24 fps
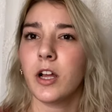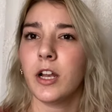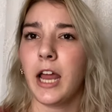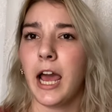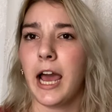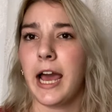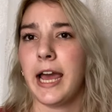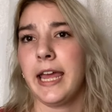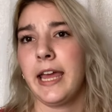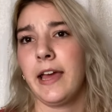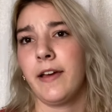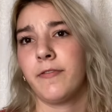
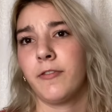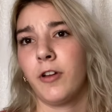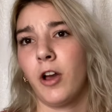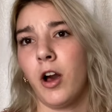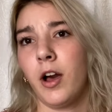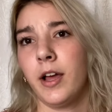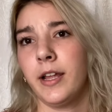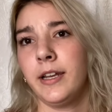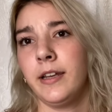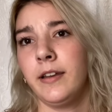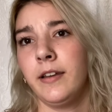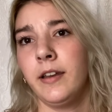I have
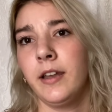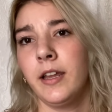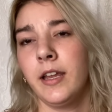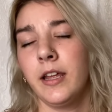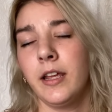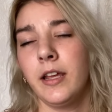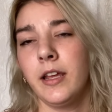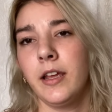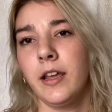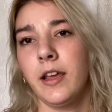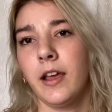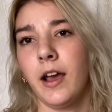gotten,
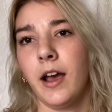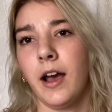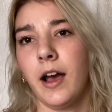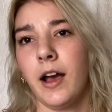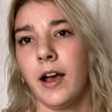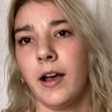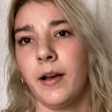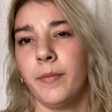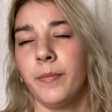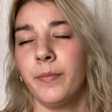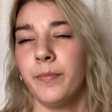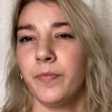
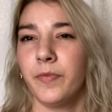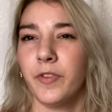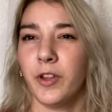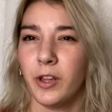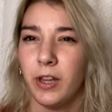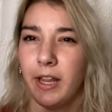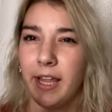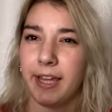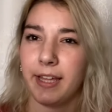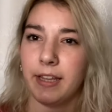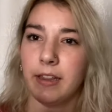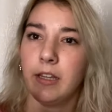they're
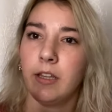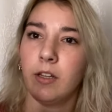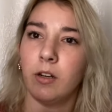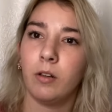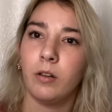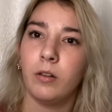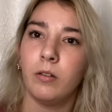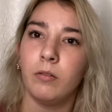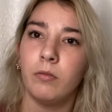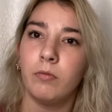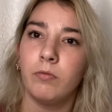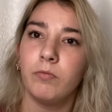like
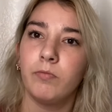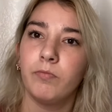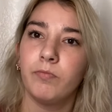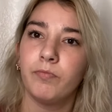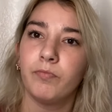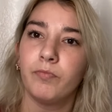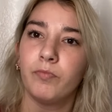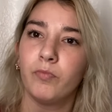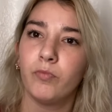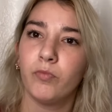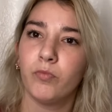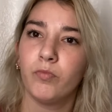little,
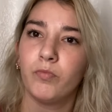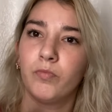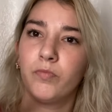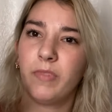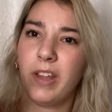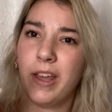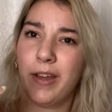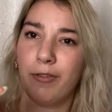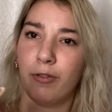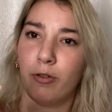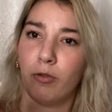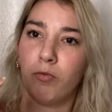
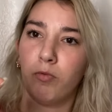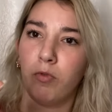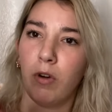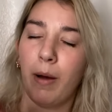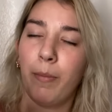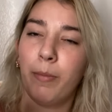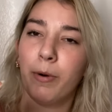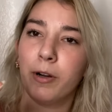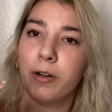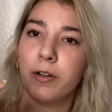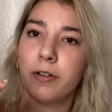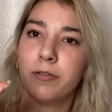they have a
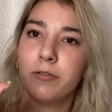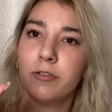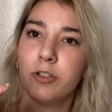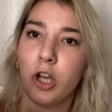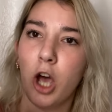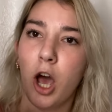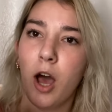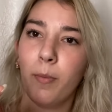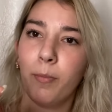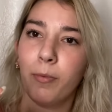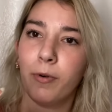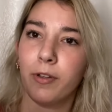rubber
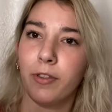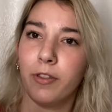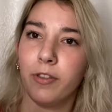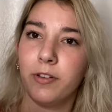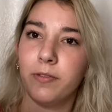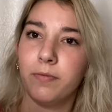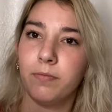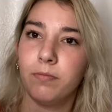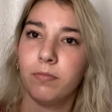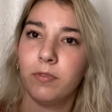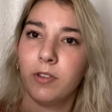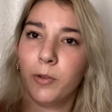top where the
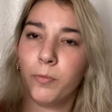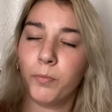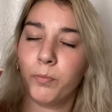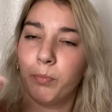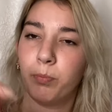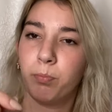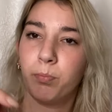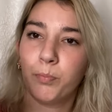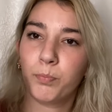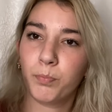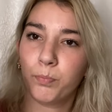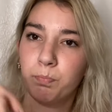
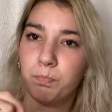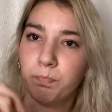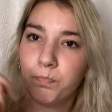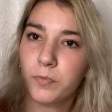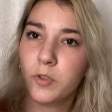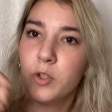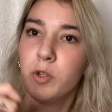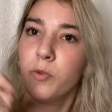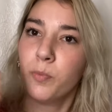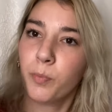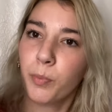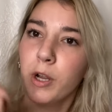
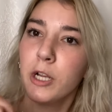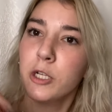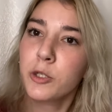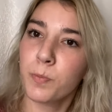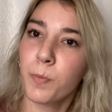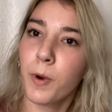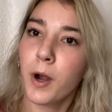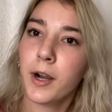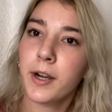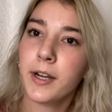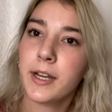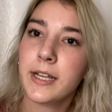toothbrush
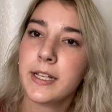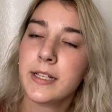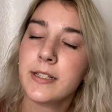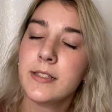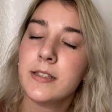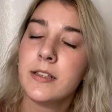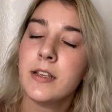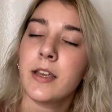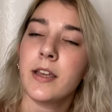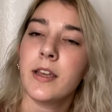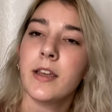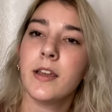part
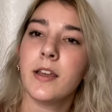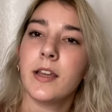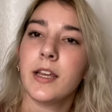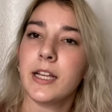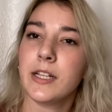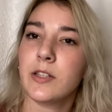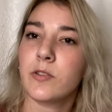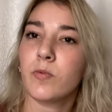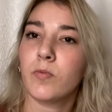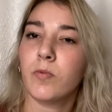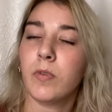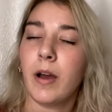is.
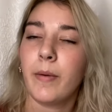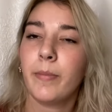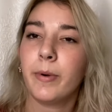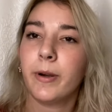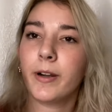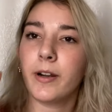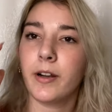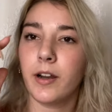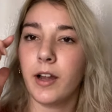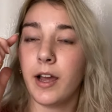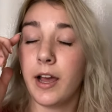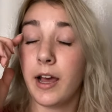It's
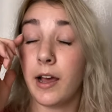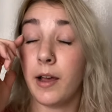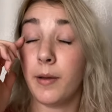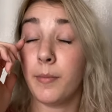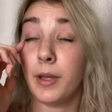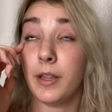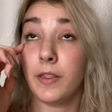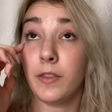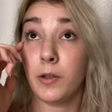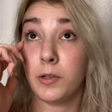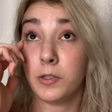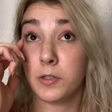rubber,
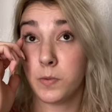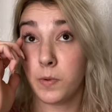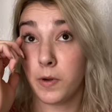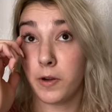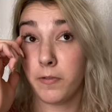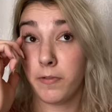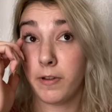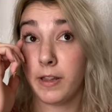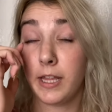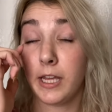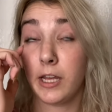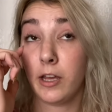and those
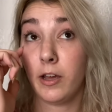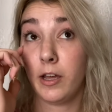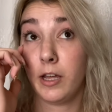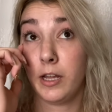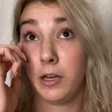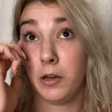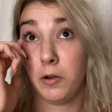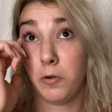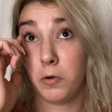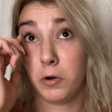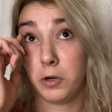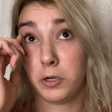work really
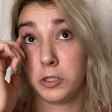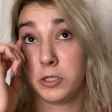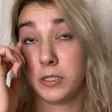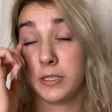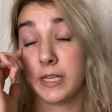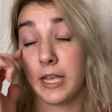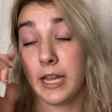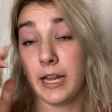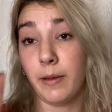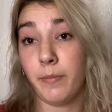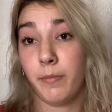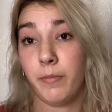good, or just
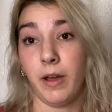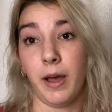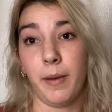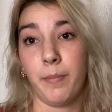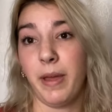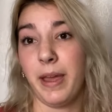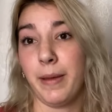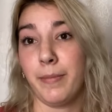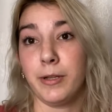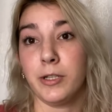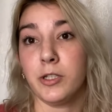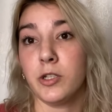like a
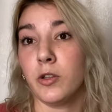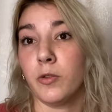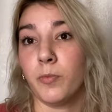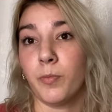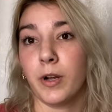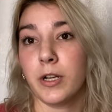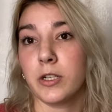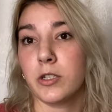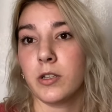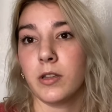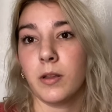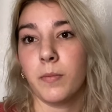baby
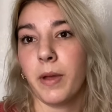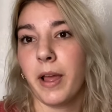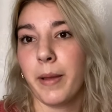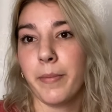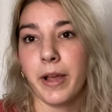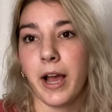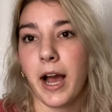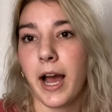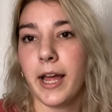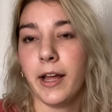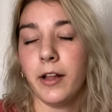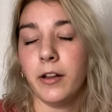toothbrush in the
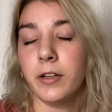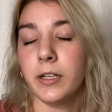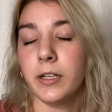baby aisle.